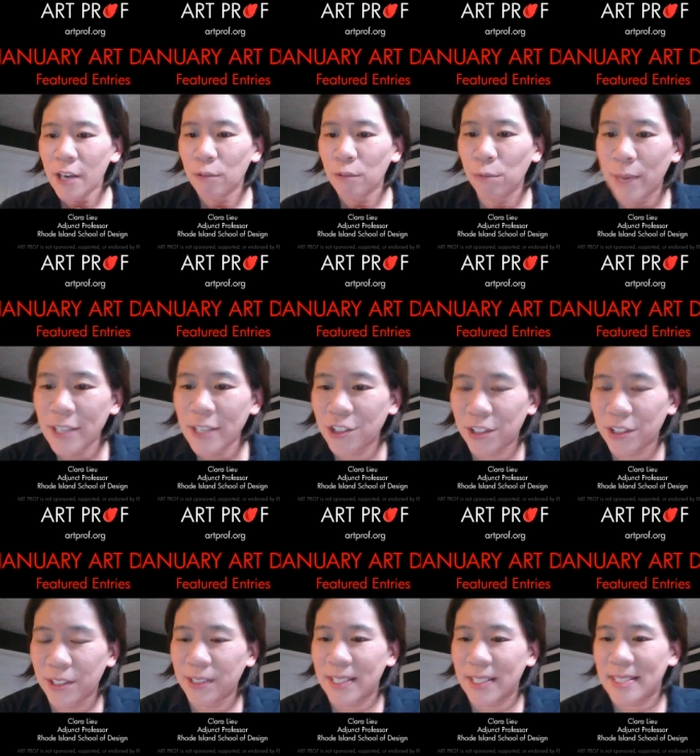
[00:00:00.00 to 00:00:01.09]

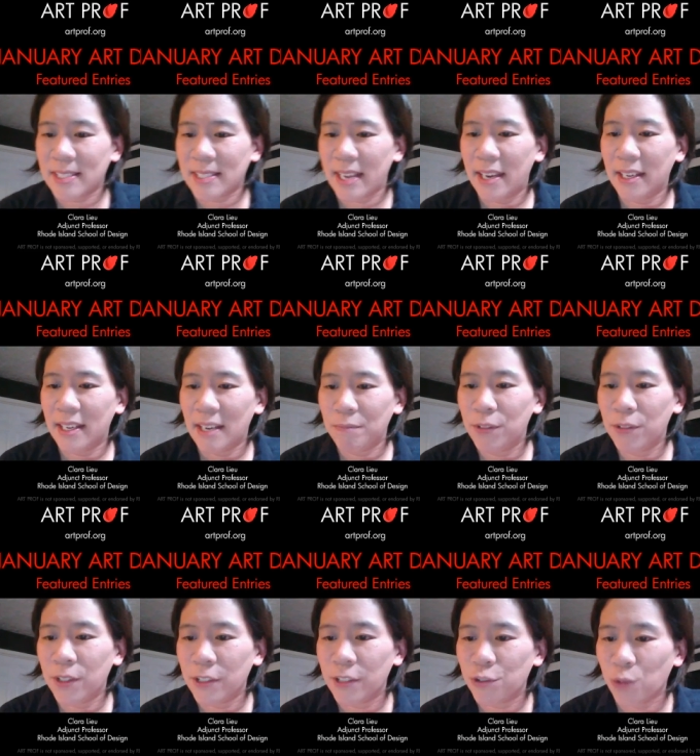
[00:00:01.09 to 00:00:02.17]
Rachel is saying, I'm
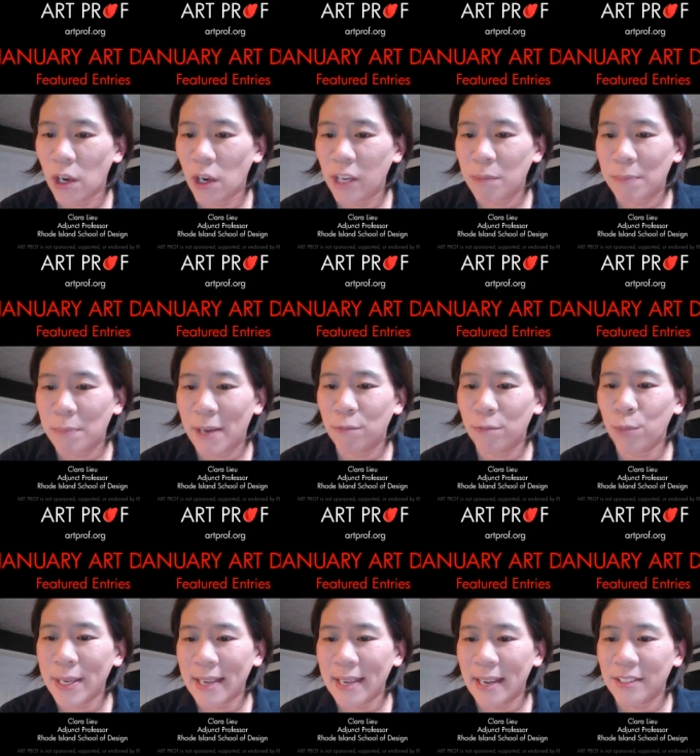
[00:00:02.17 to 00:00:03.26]
good at drawing, but my
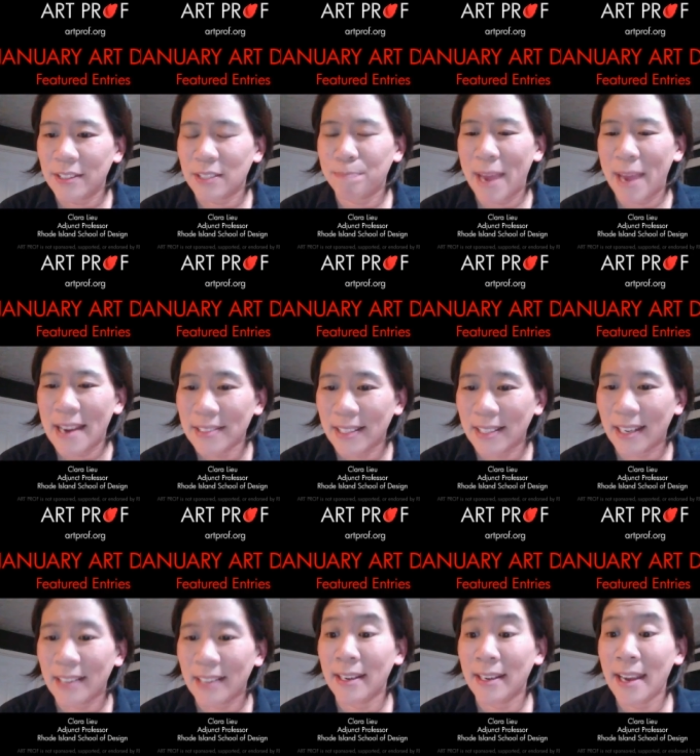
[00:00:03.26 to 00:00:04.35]
weak hand is painting
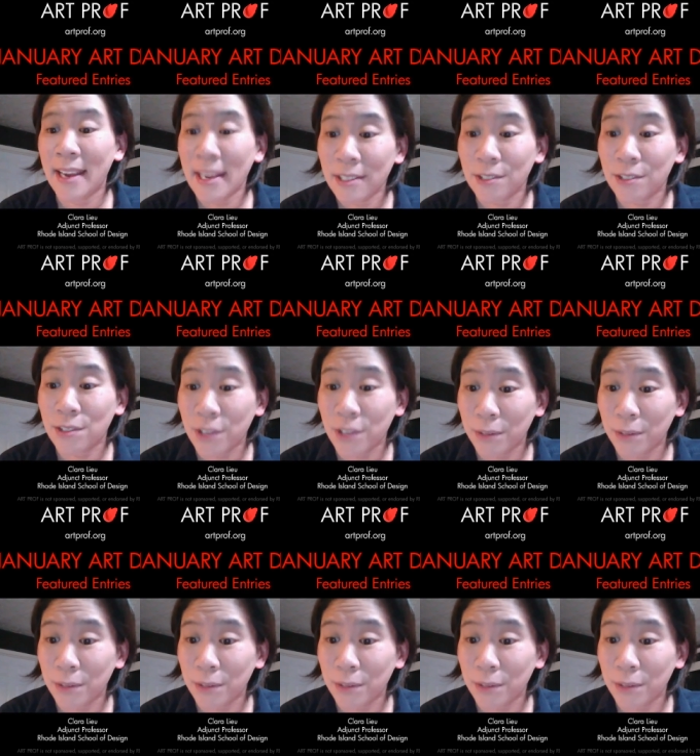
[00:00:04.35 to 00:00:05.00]
and I hate it so